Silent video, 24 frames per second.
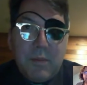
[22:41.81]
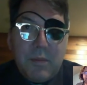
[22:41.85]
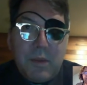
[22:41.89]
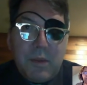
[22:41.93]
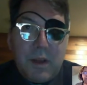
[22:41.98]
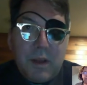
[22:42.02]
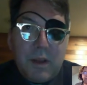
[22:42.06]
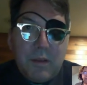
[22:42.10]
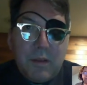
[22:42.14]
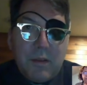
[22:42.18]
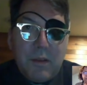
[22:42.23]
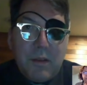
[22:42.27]

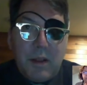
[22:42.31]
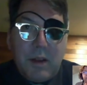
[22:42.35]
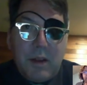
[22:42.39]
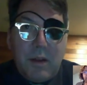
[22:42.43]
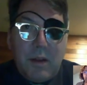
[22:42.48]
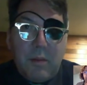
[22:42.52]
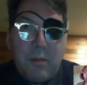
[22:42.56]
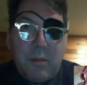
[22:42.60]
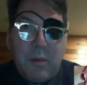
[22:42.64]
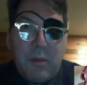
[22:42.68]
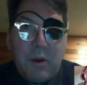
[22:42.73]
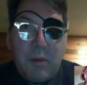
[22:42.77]
but
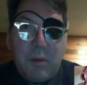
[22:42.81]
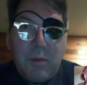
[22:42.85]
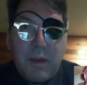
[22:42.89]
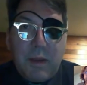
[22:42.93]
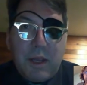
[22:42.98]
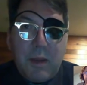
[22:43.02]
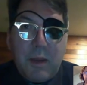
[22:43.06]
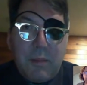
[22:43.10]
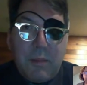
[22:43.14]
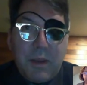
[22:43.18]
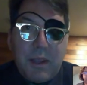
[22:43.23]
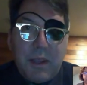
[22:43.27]
more
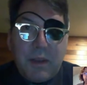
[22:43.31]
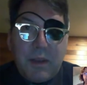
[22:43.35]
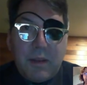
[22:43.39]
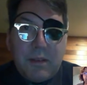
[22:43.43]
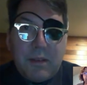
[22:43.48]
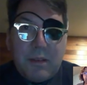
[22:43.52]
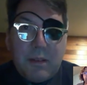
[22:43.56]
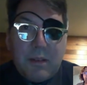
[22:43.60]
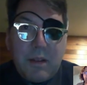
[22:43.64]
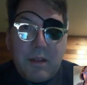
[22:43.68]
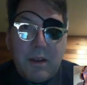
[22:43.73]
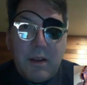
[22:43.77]
becoming
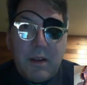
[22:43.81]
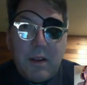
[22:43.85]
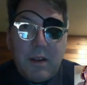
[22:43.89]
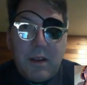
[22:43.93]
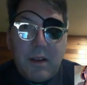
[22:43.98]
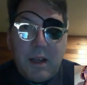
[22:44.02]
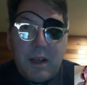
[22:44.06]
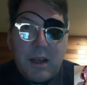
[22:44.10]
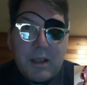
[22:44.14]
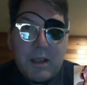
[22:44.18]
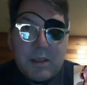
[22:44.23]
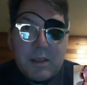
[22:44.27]

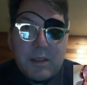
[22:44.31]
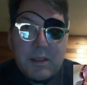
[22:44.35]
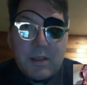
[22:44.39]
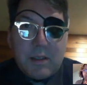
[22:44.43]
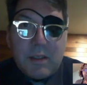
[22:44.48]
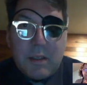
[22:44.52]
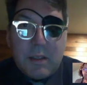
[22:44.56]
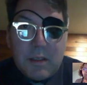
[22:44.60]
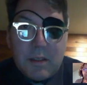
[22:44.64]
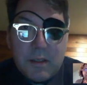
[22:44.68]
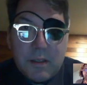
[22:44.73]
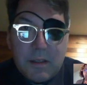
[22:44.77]
us,
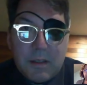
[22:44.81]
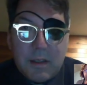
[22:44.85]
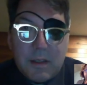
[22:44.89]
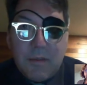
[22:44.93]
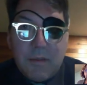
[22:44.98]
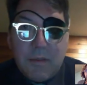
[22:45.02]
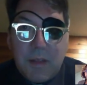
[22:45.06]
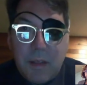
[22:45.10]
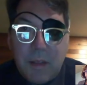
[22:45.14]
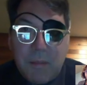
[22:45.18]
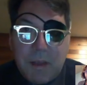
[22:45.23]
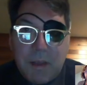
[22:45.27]

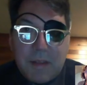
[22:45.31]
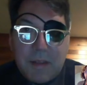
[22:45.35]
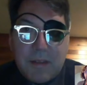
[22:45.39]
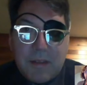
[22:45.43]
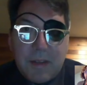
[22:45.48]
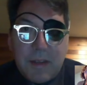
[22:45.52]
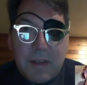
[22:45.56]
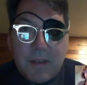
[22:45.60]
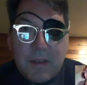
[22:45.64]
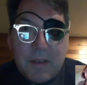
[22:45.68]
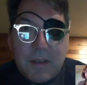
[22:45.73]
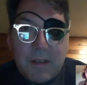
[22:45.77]
if that
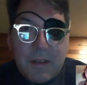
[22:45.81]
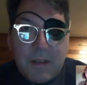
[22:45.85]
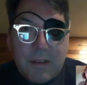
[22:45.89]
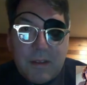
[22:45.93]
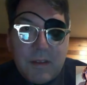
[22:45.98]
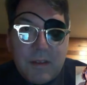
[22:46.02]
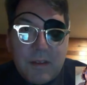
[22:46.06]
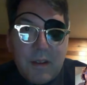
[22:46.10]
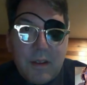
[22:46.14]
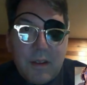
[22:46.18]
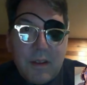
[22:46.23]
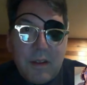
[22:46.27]
makes any
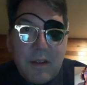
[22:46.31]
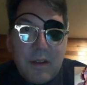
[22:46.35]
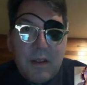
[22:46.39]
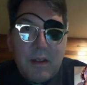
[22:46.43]
sense.